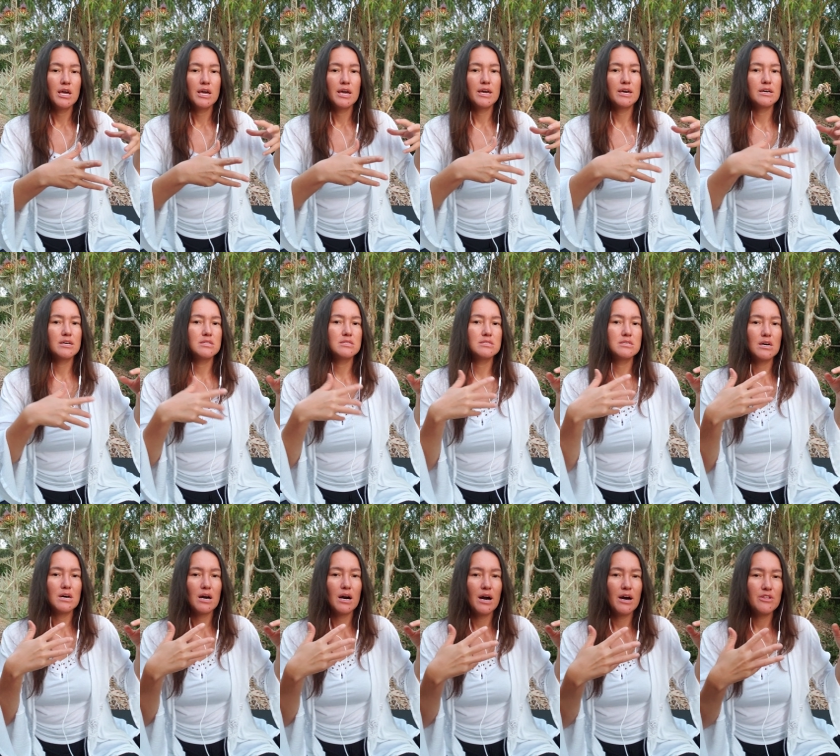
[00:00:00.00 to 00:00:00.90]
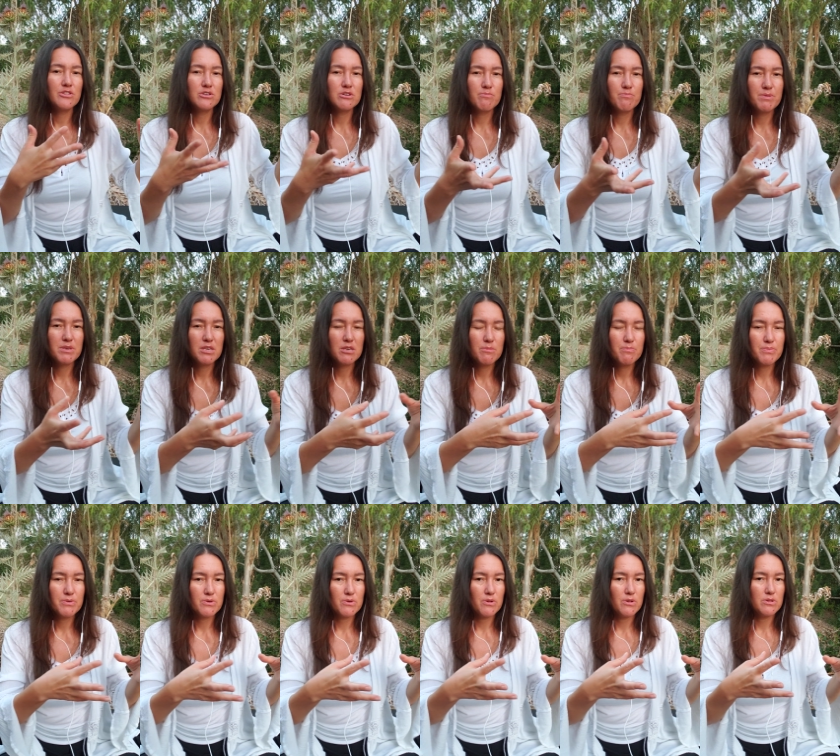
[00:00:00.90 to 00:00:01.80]
and other
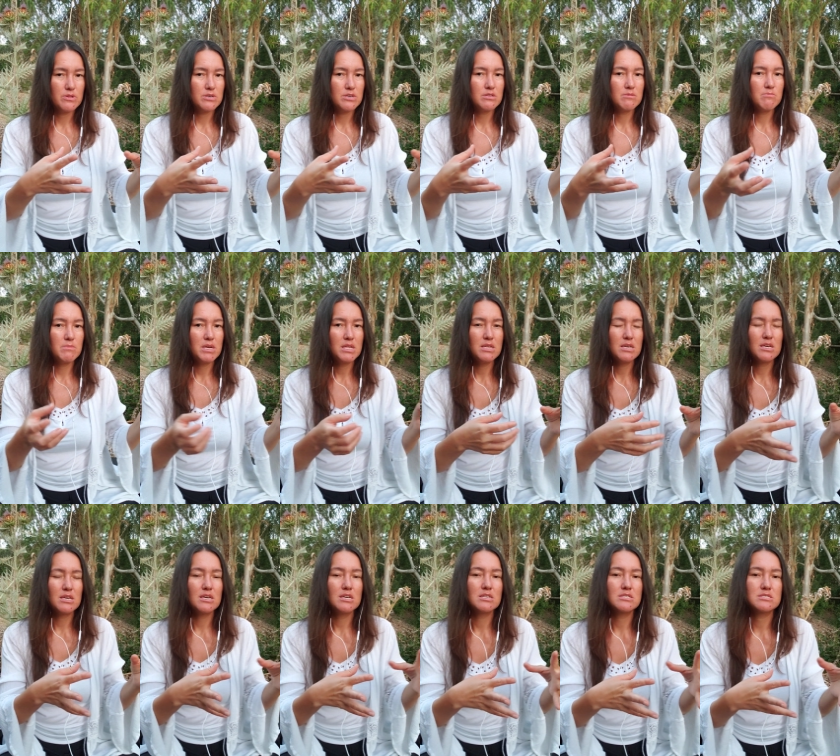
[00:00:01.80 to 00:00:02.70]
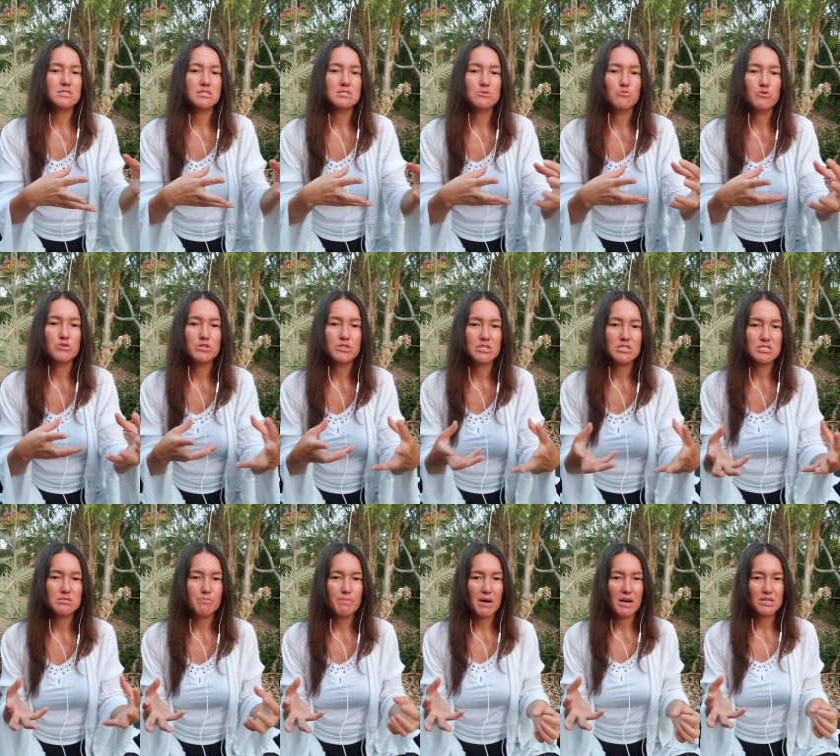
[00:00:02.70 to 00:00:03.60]
people in many cases will
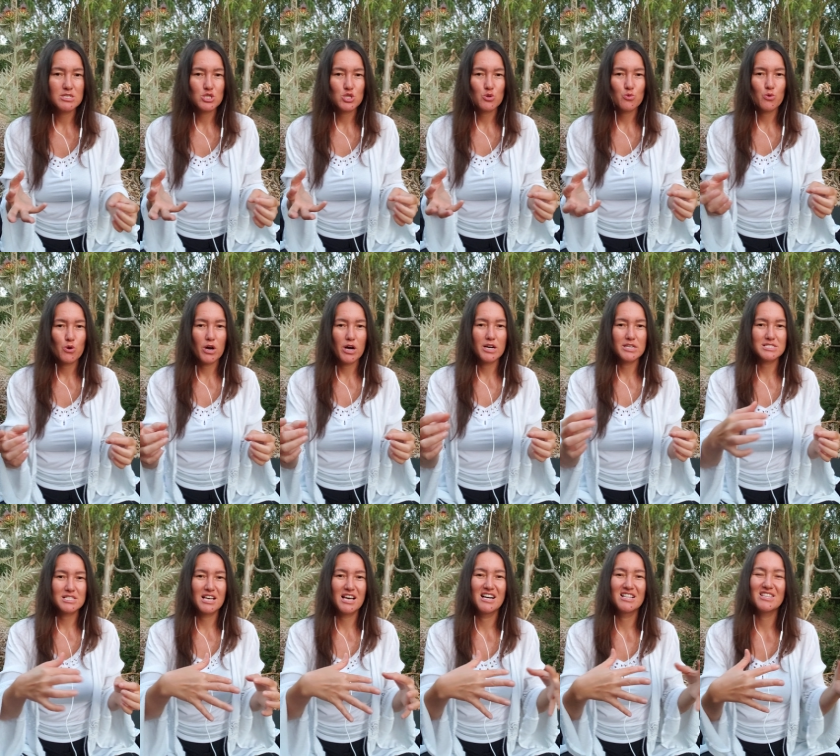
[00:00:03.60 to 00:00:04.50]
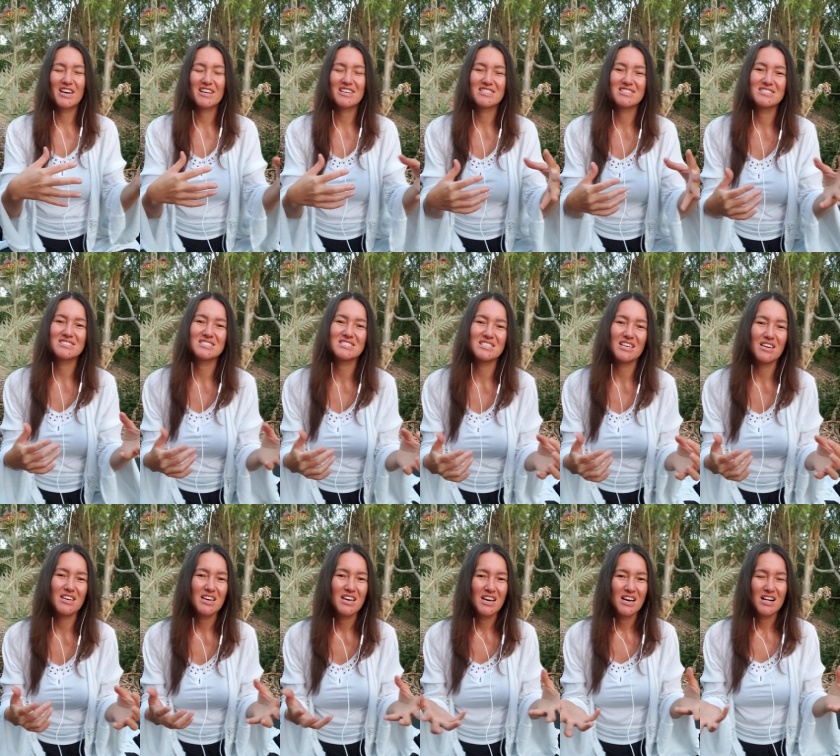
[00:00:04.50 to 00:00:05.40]
respond to us like the
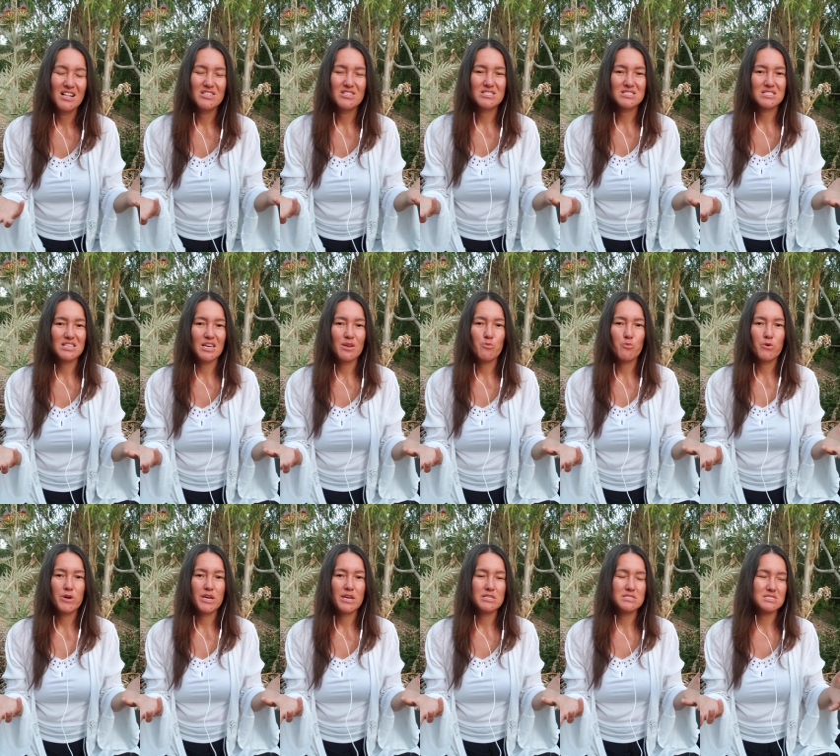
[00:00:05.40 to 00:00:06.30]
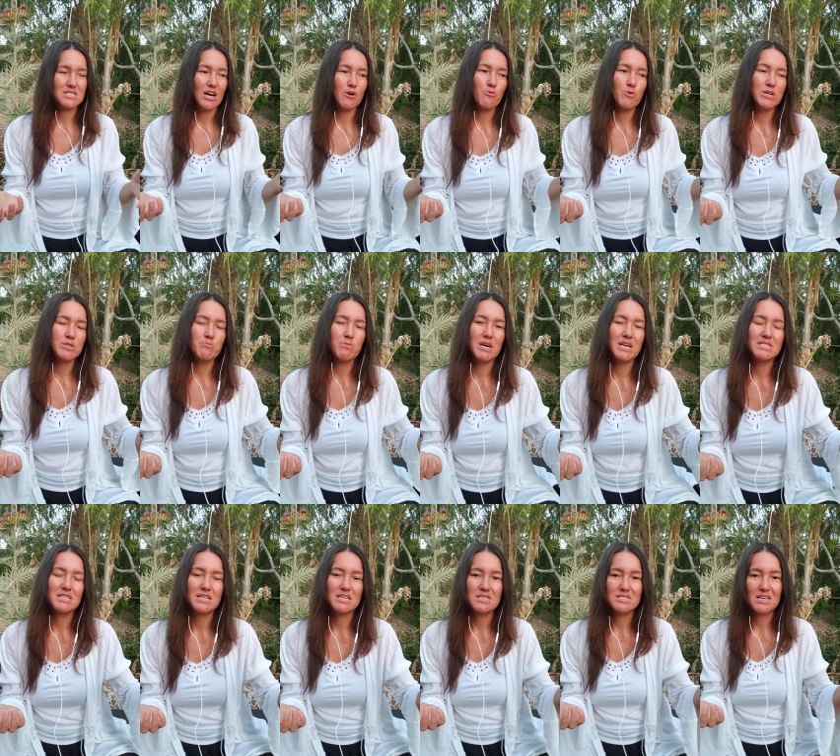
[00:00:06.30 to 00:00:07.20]
same way. Someone
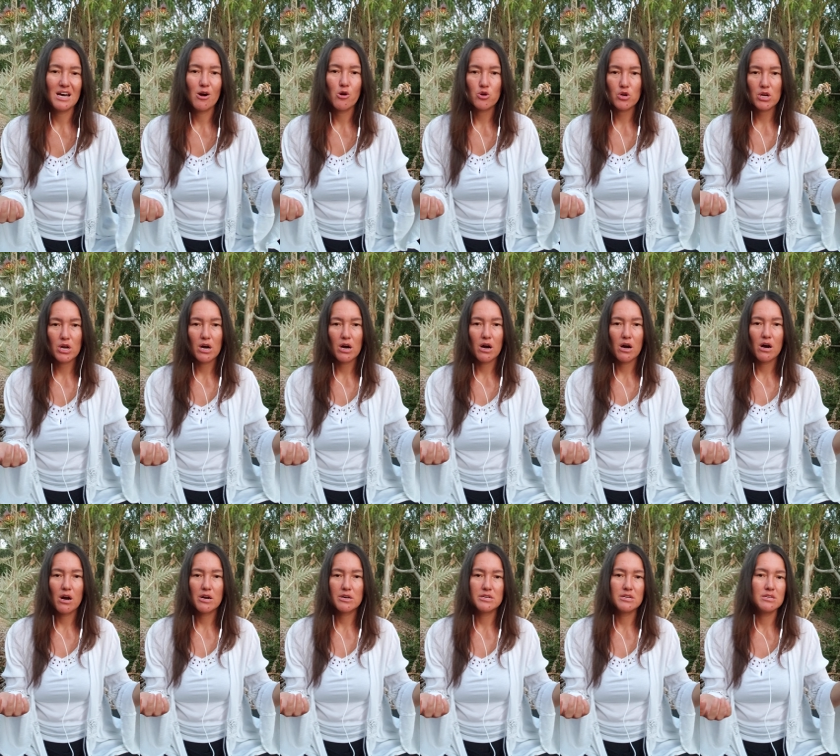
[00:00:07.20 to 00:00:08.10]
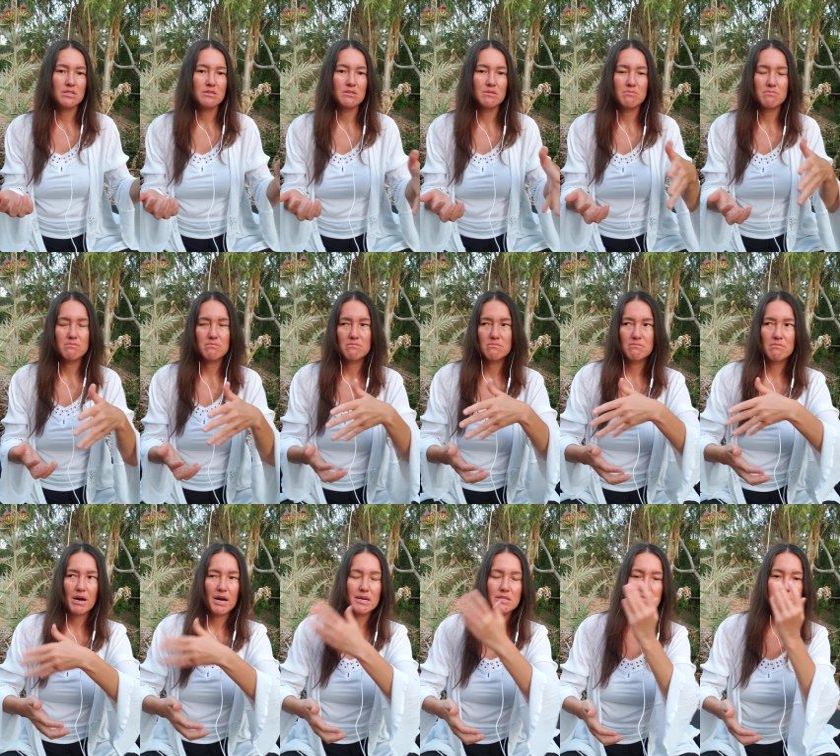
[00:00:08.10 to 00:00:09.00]
might hit our car and
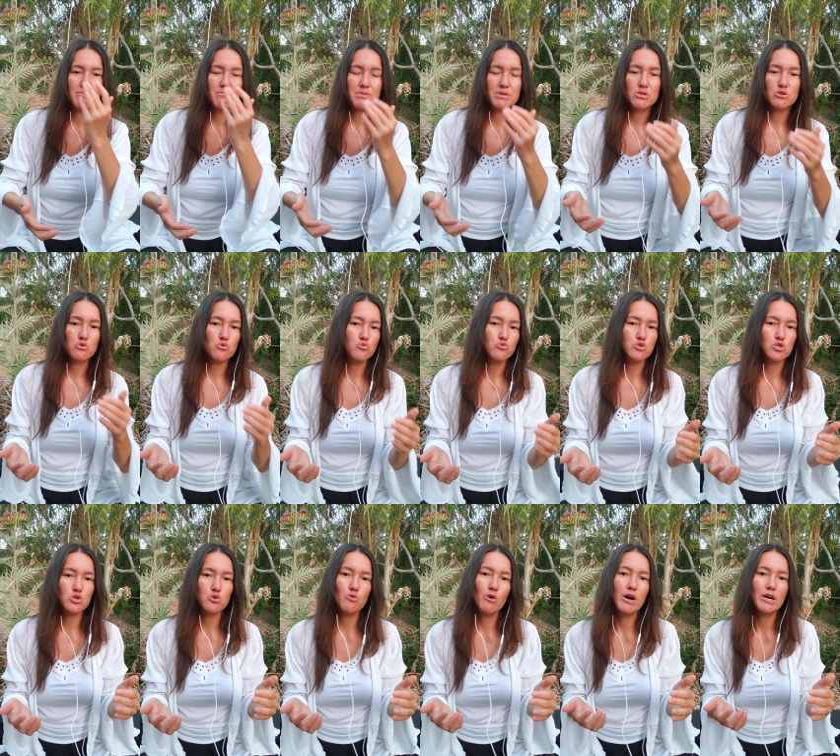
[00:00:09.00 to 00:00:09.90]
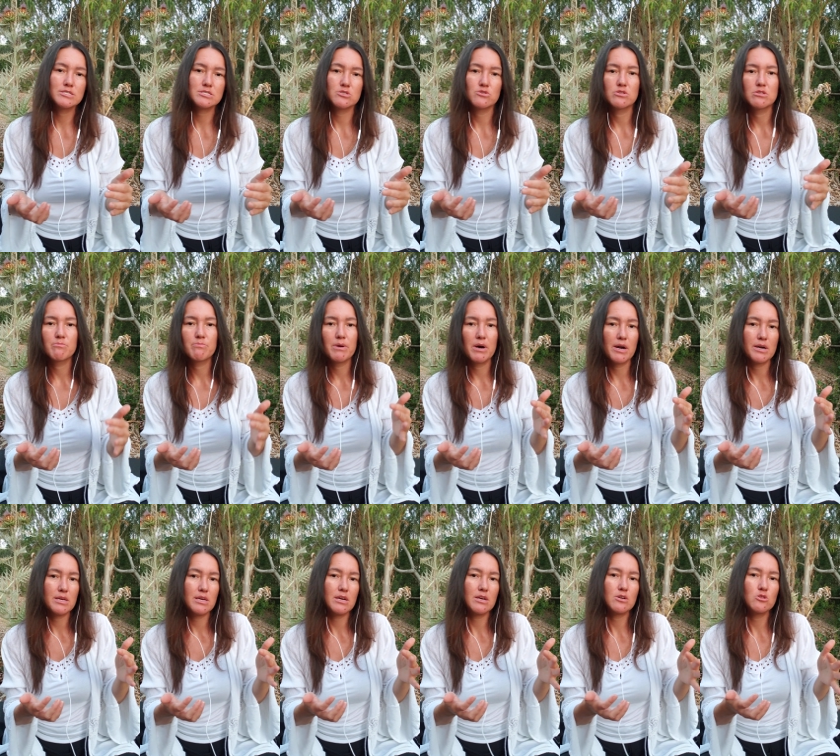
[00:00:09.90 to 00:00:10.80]
might be rude to us on the
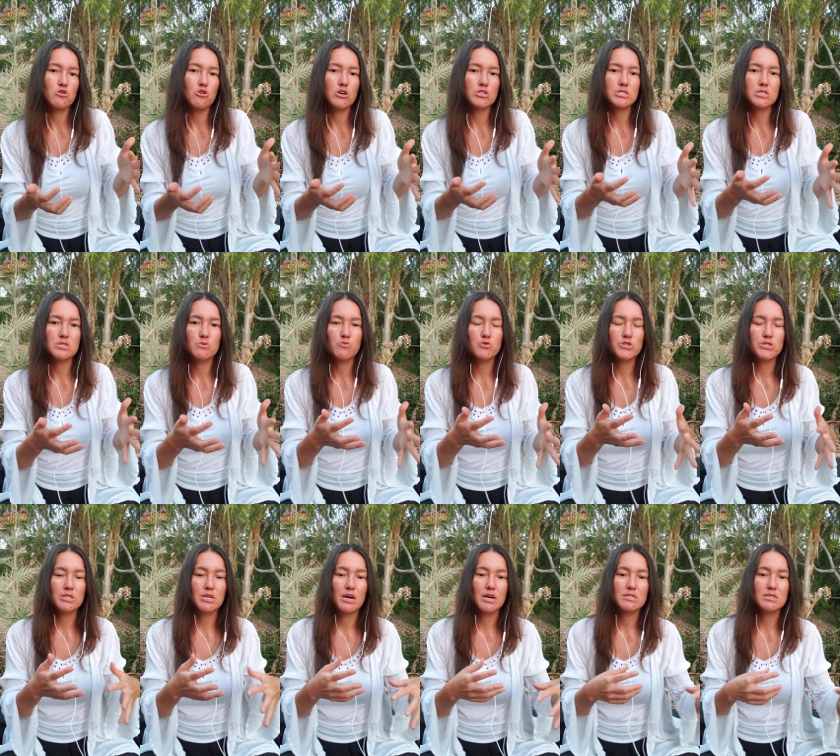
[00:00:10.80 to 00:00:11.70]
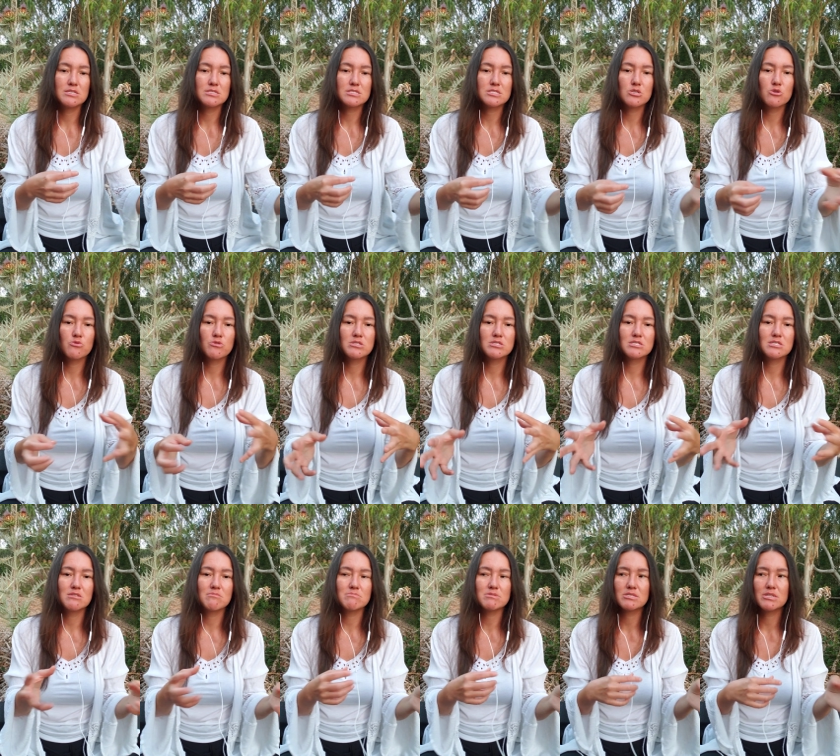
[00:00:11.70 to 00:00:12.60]
parking lot and whatnot, and so it
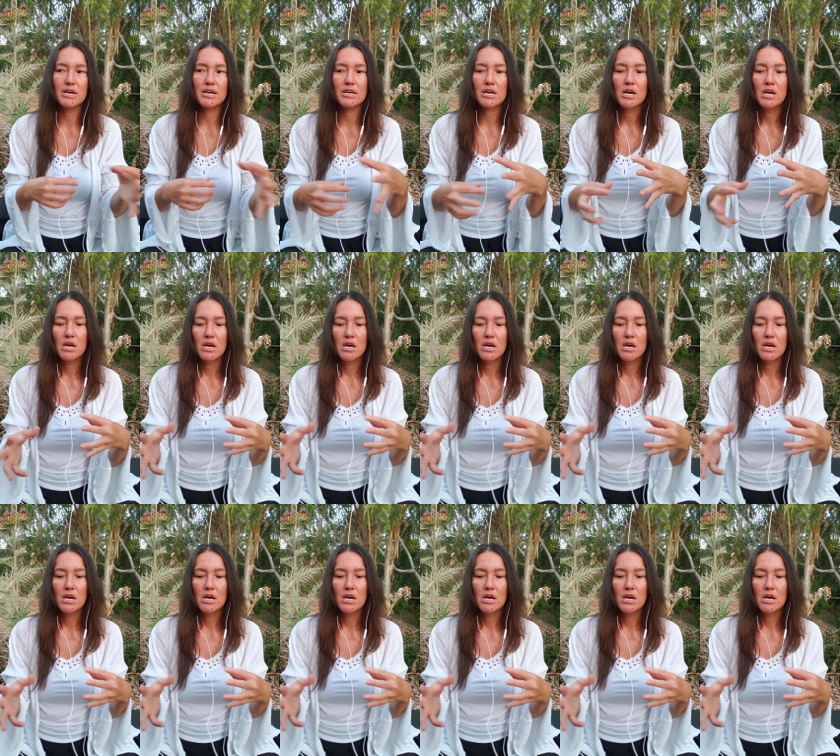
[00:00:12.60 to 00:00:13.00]
seems like